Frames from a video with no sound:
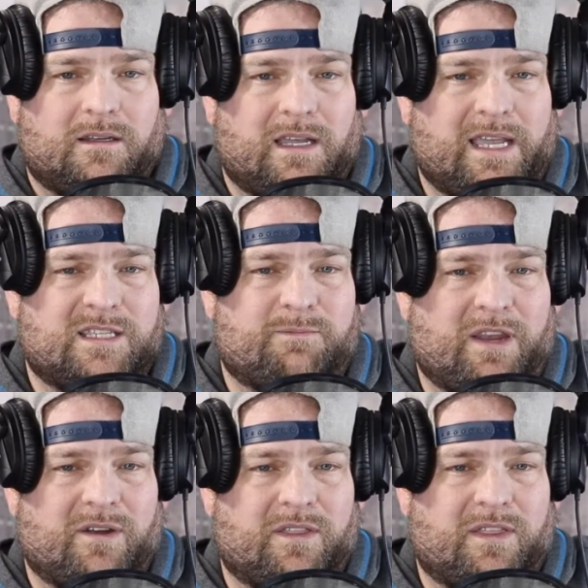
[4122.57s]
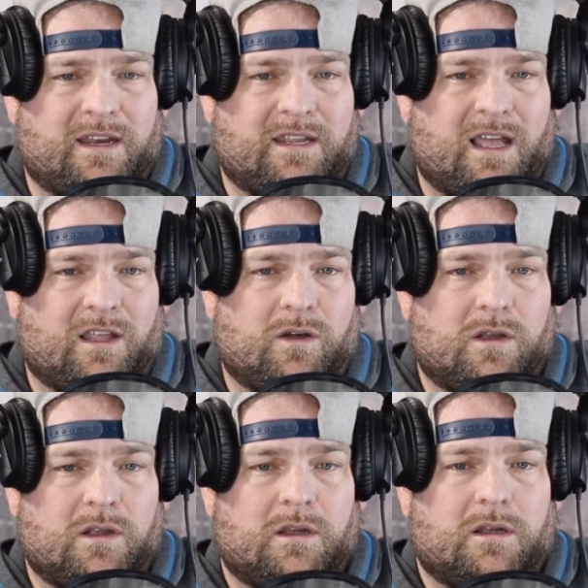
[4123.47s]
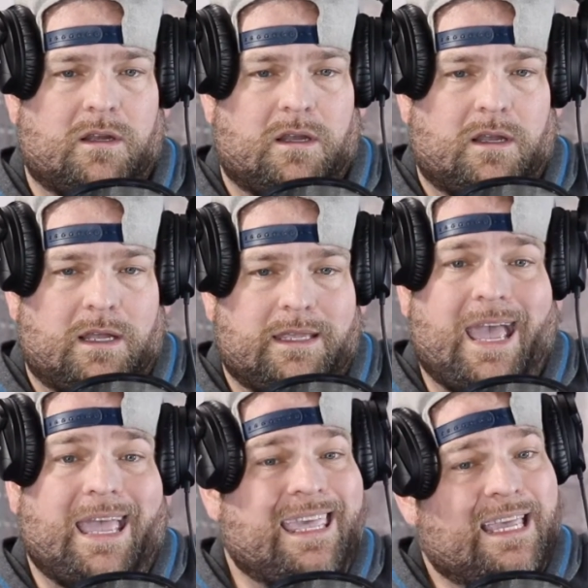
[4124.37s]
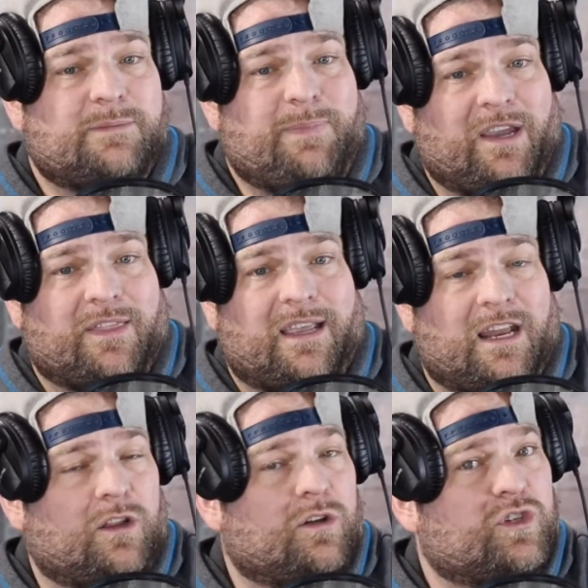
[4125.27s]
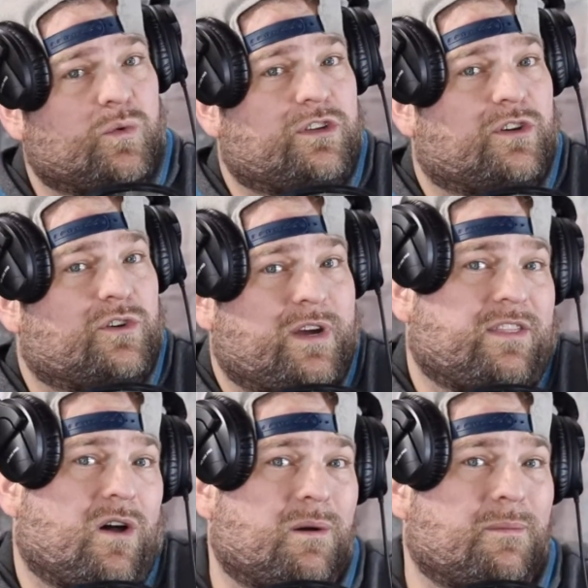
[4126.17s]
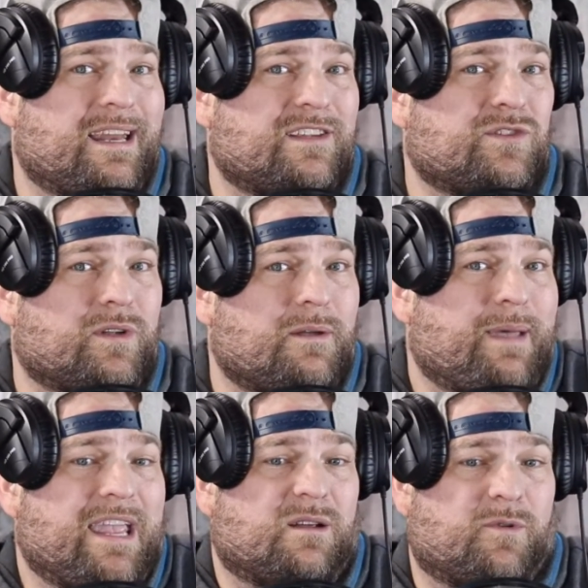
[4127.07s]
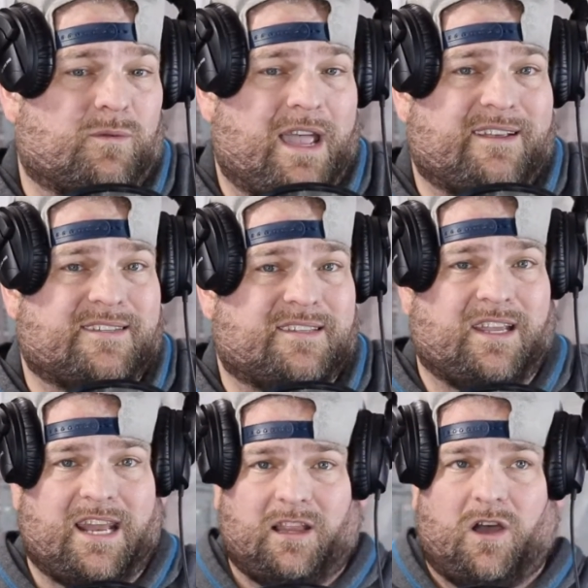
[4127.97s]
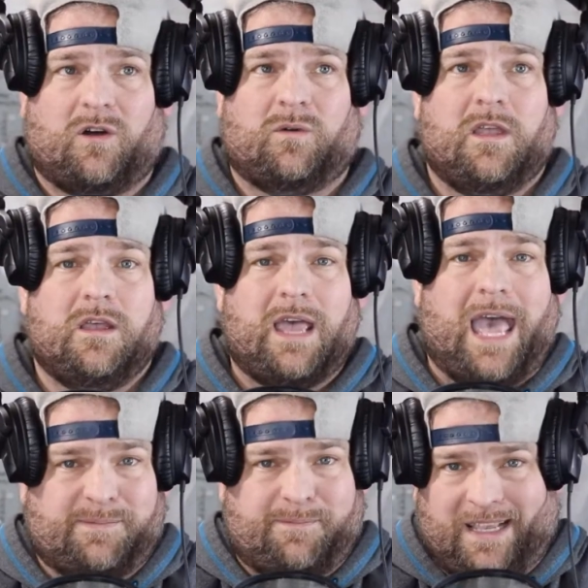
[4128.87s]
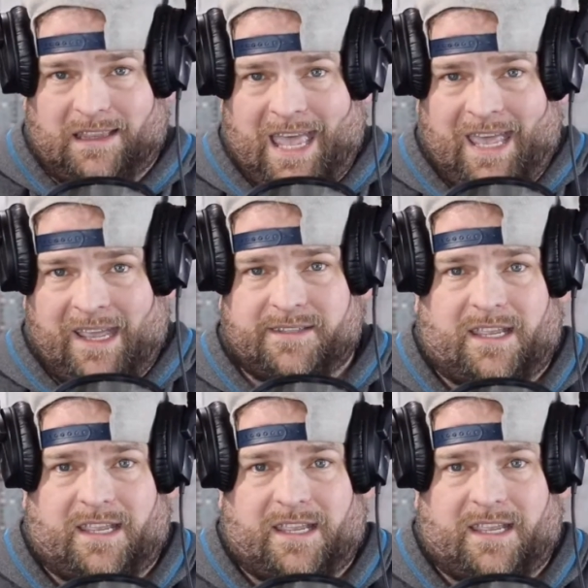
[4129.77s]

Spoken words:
He is bigger than Canelo. Yeah, he is bigger than Canelo to a degree, though. I mean, that's all debatable, right? Because Canelo has big legs.